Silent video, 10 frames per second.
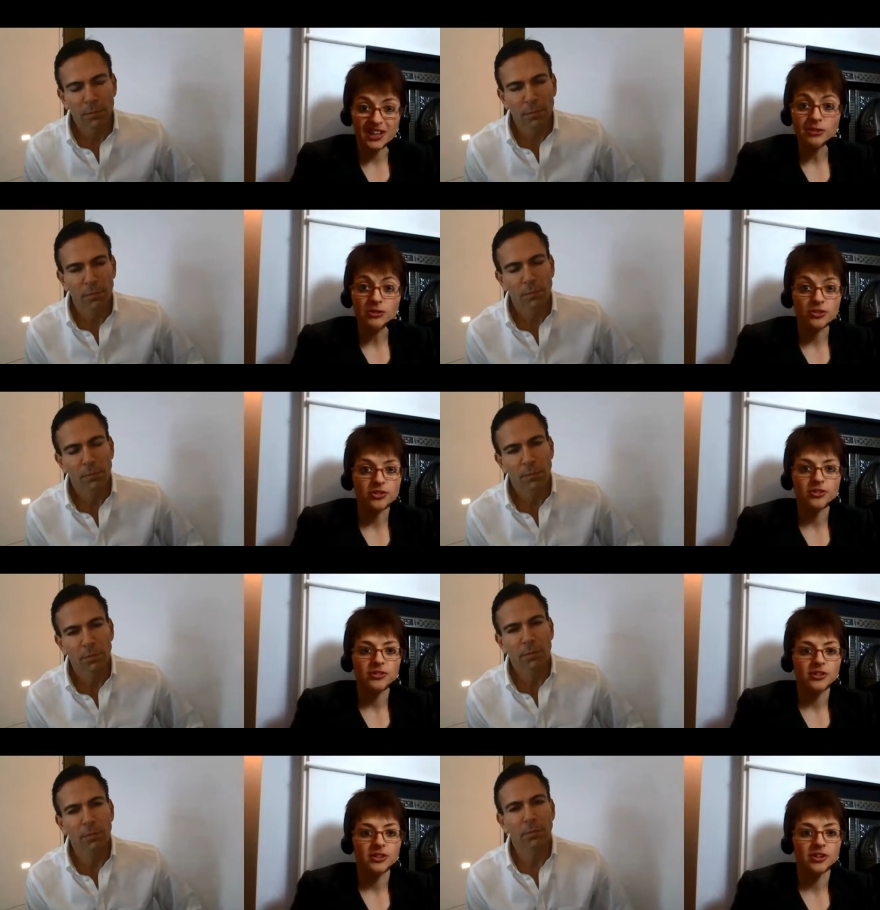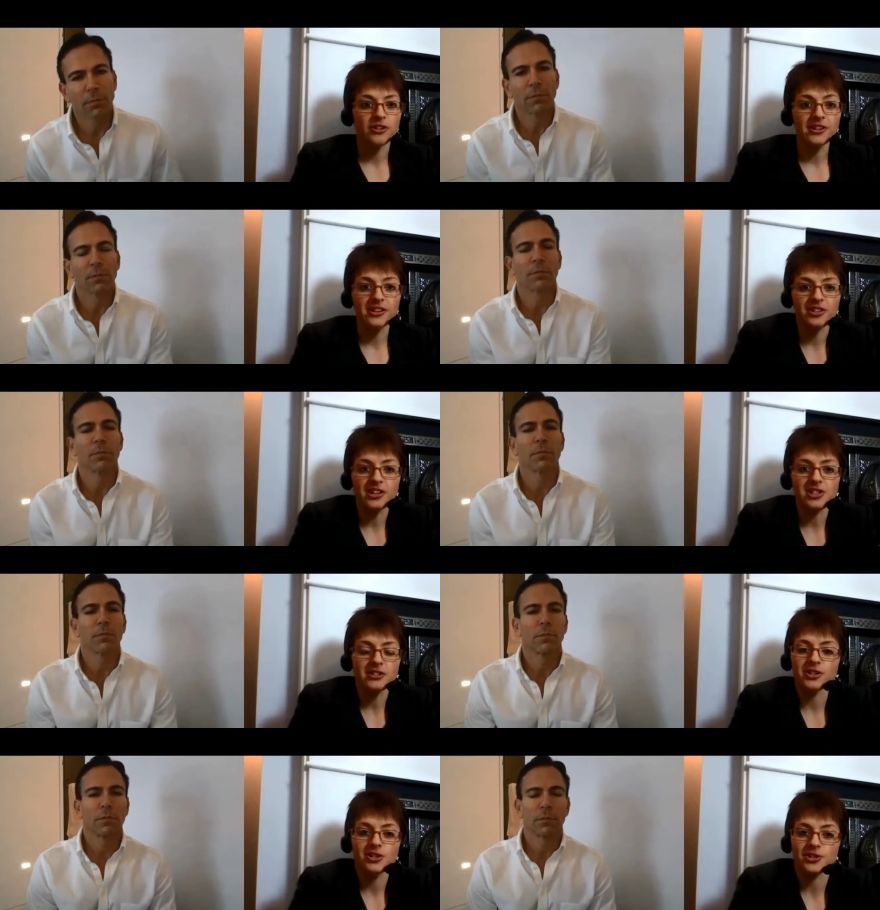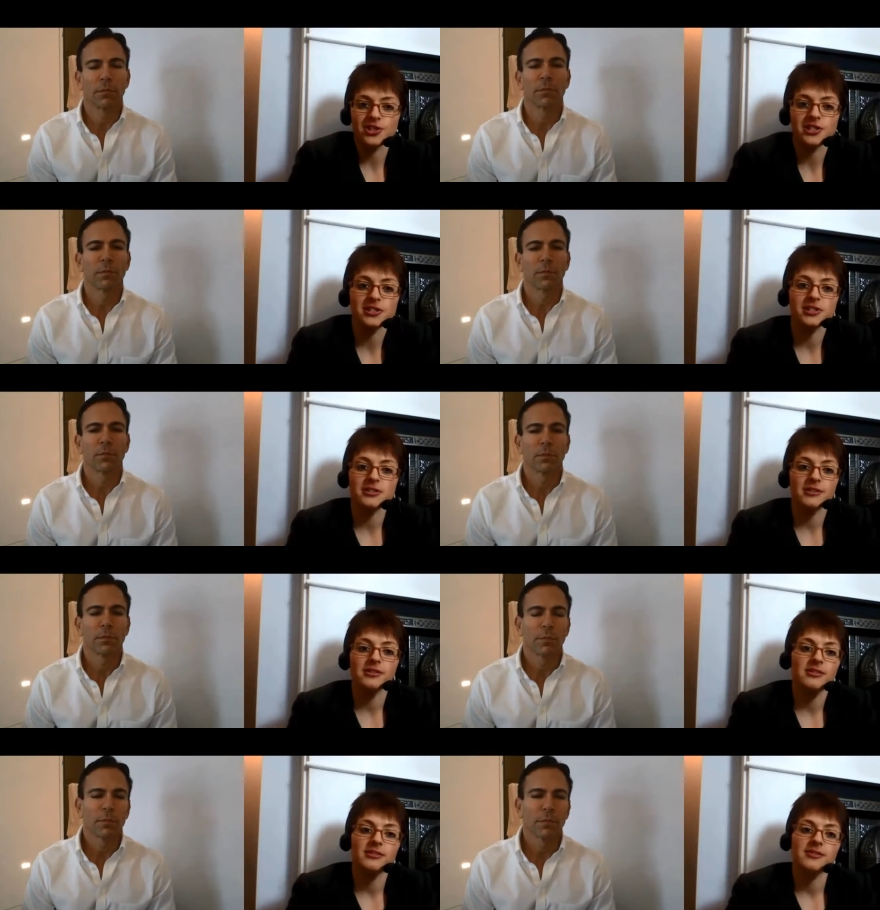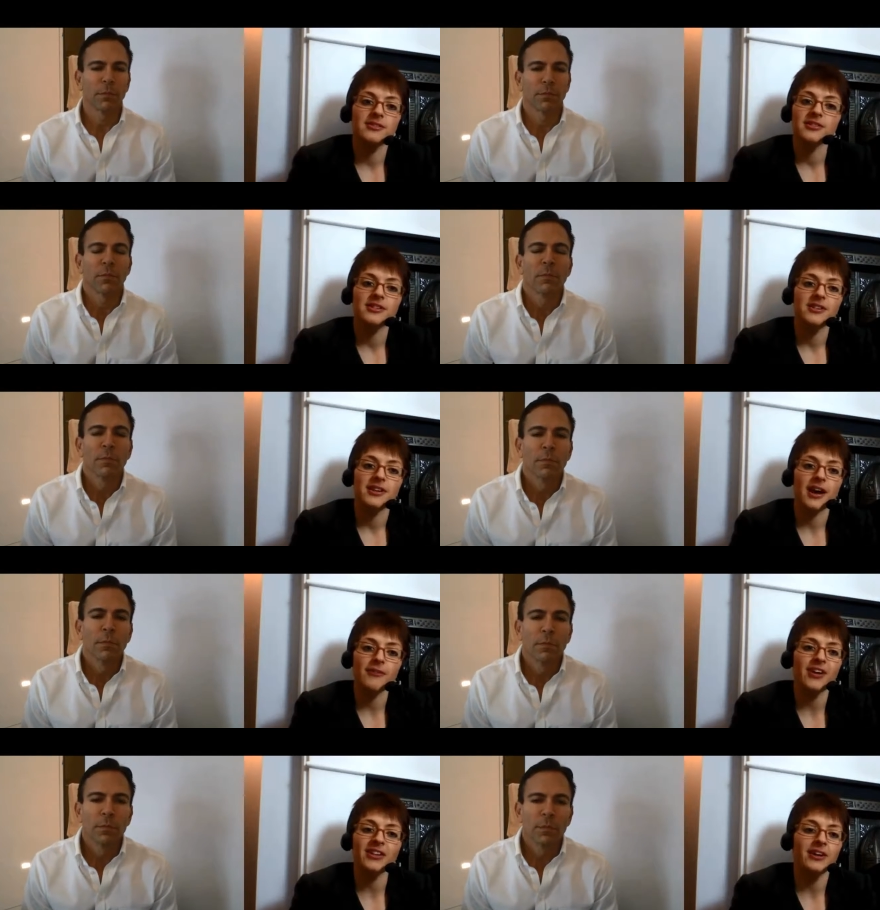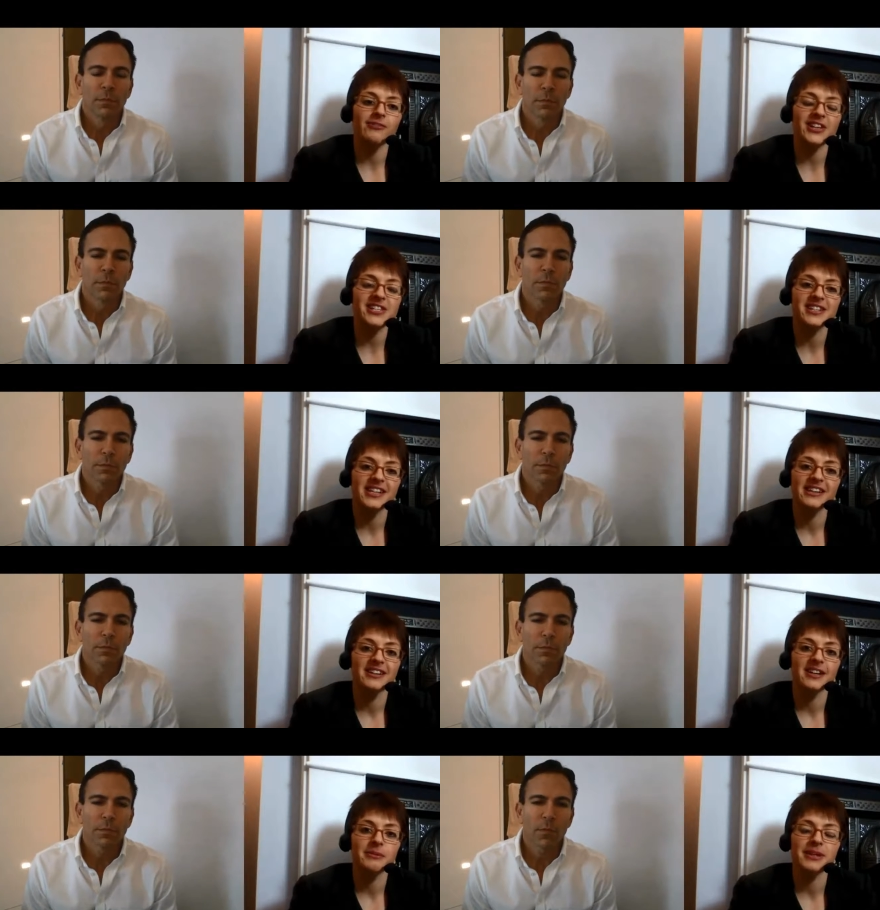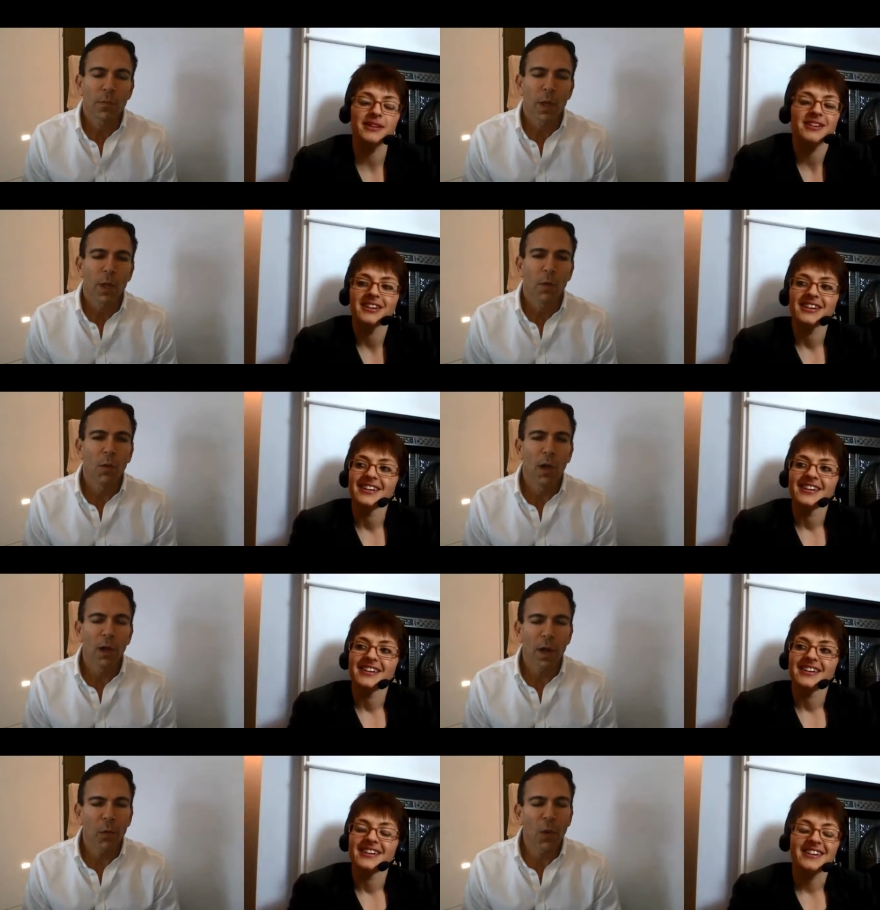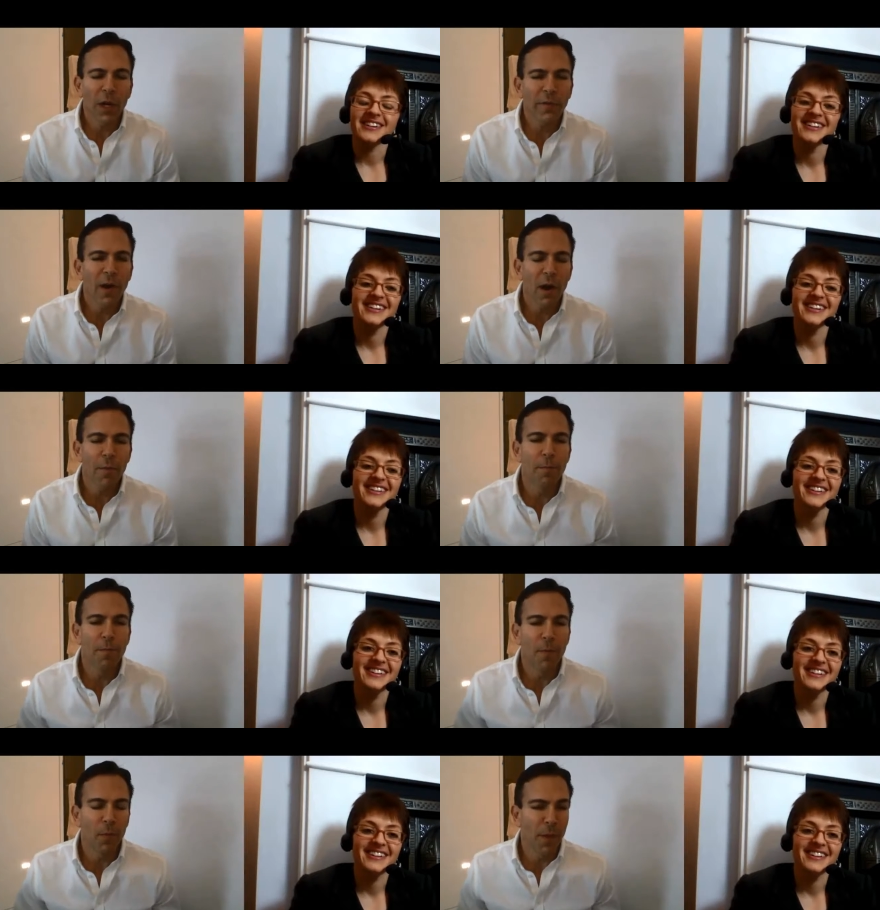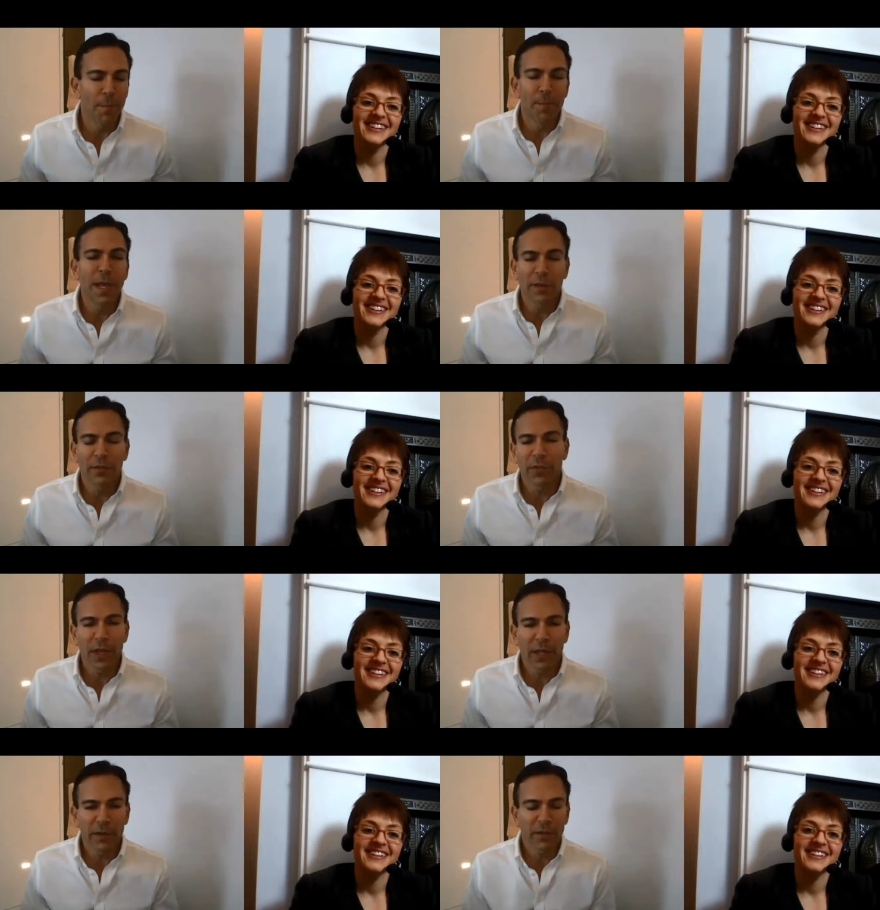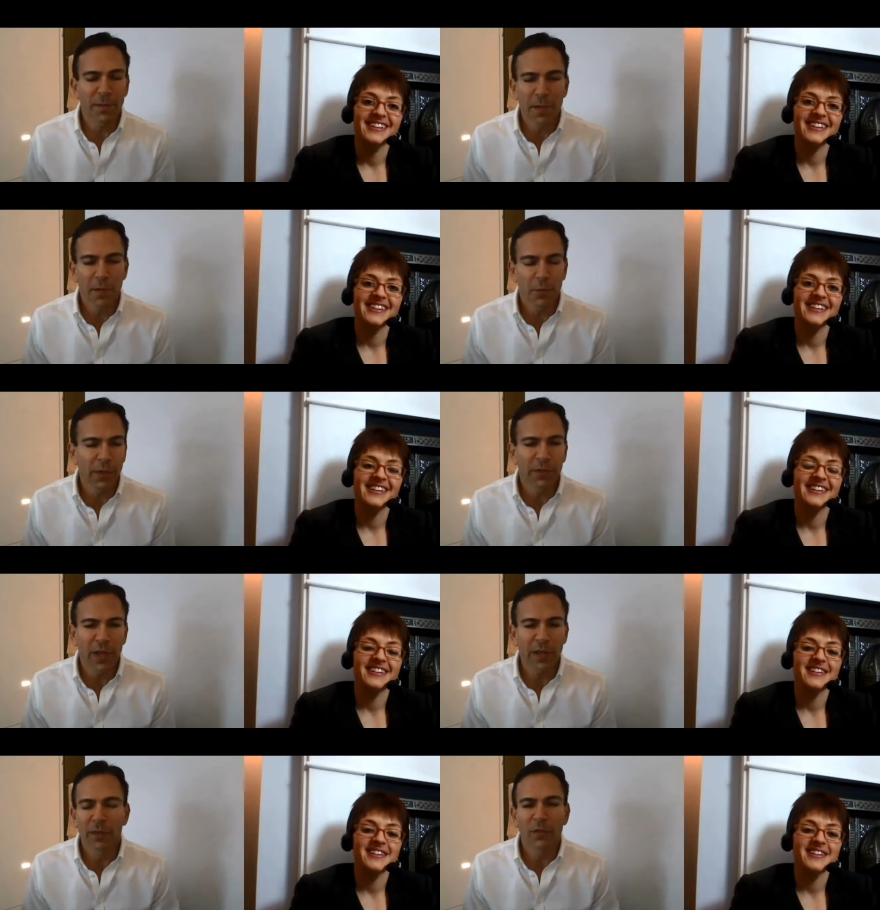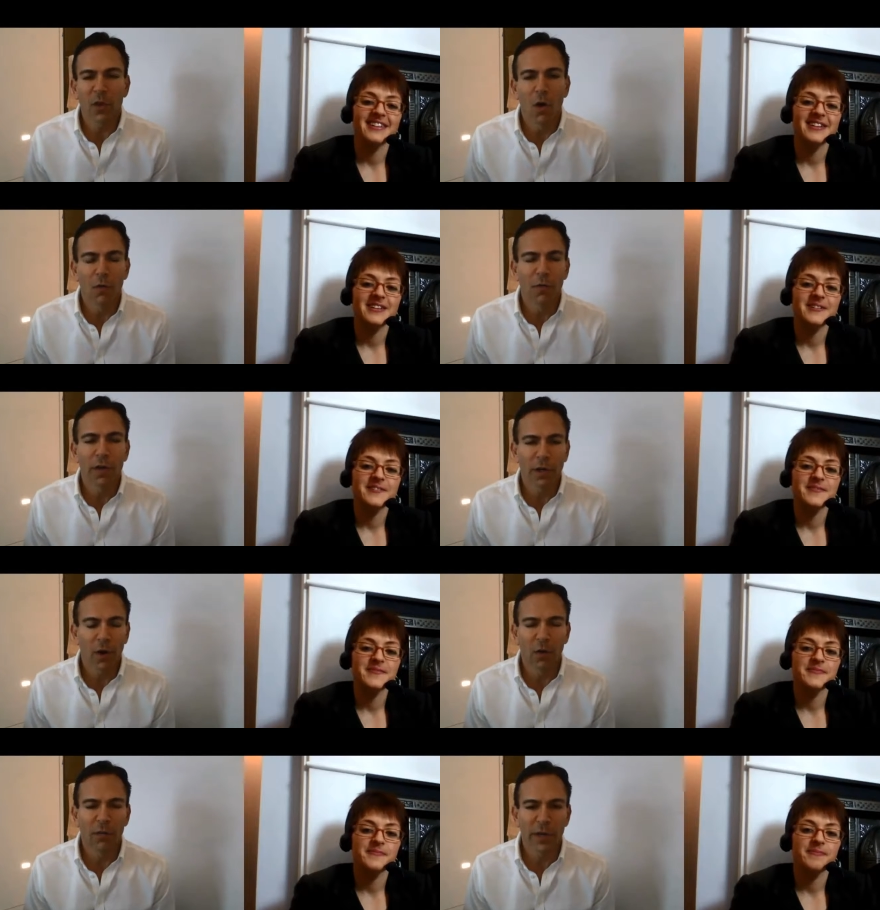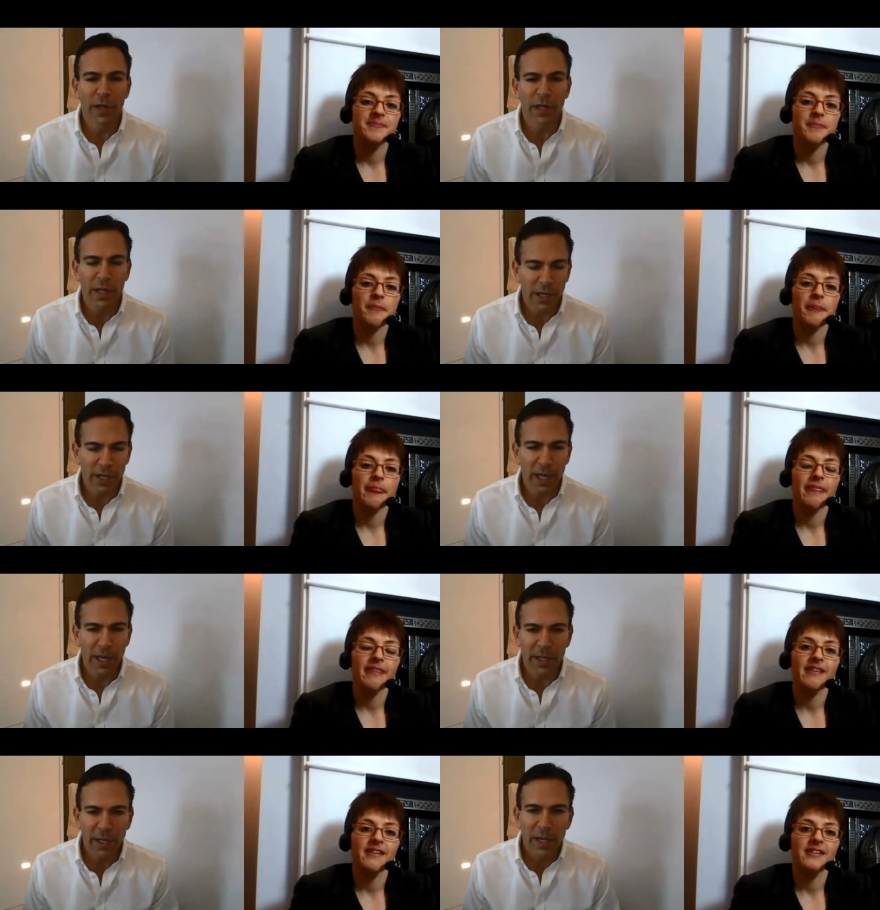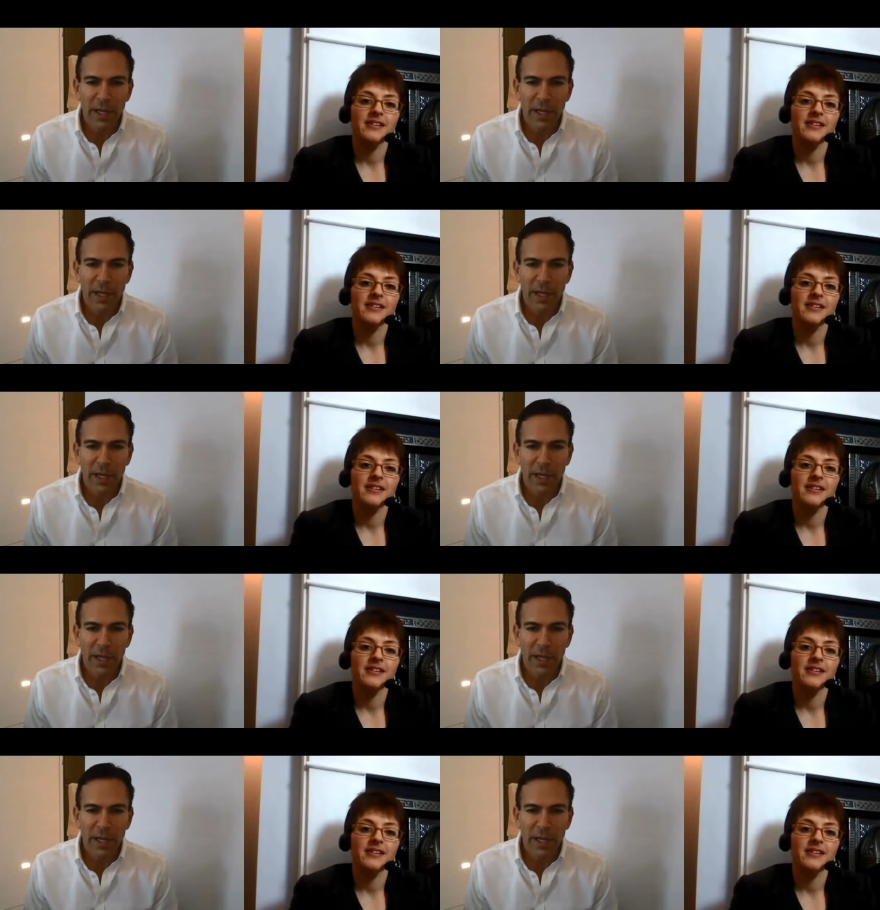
Speaker 1: skills you know that you're teaching those youngsters i find that fascinating i mean well
Speaker 2: one of our the biggest things i mean when we say this over and over again